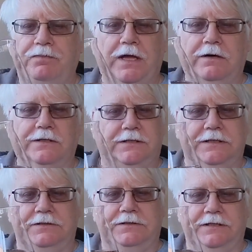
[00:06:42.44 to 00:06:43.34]
know,
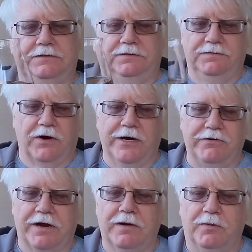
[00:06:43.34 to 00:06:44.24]
it's very
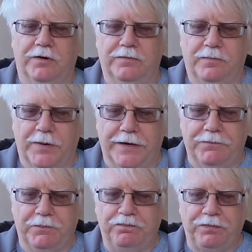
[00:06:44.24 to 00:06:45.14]
drinkable, but
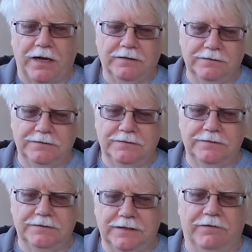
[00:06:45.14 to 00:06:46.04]

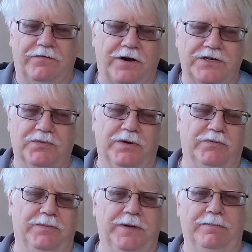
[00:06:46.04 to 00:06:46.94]
a fresh
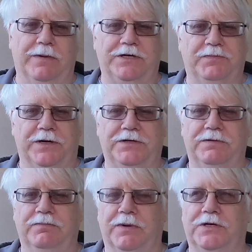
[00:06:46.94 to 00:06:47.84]
one would be much
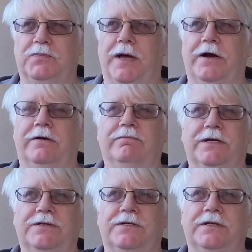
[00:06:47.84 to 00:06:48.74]
better.
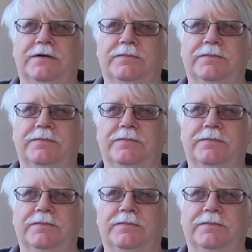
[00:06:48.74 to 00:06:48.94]
It's